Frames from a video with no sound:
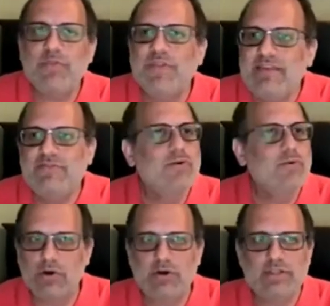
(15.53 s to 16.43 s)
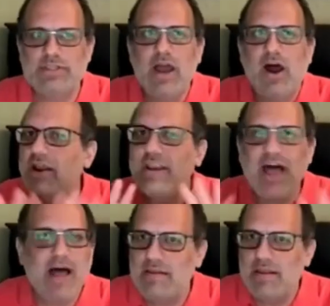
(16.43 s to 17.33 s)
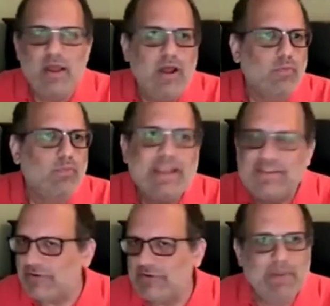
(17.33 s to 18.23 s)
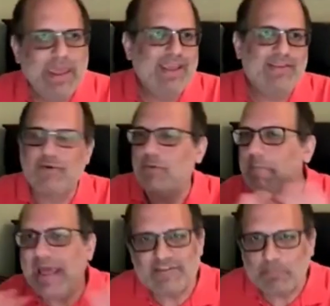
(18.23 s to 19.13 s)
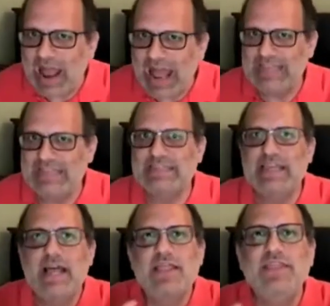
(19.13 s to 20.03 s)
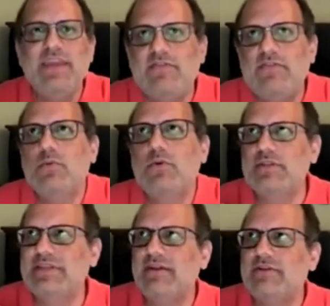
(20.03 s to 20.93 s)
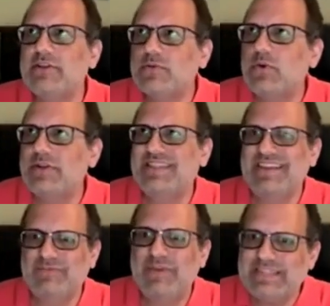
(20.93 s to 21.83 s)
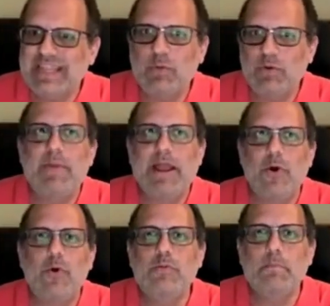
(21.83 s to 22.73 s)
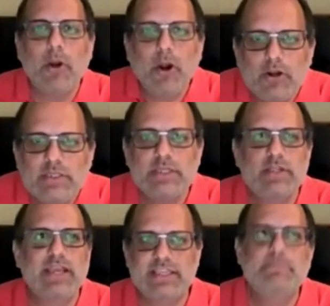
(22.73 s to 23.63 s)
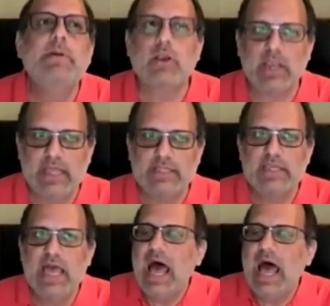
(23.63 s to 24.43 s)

these two words are not research based or best practice. These two words are just words that resonated with my own personal experience.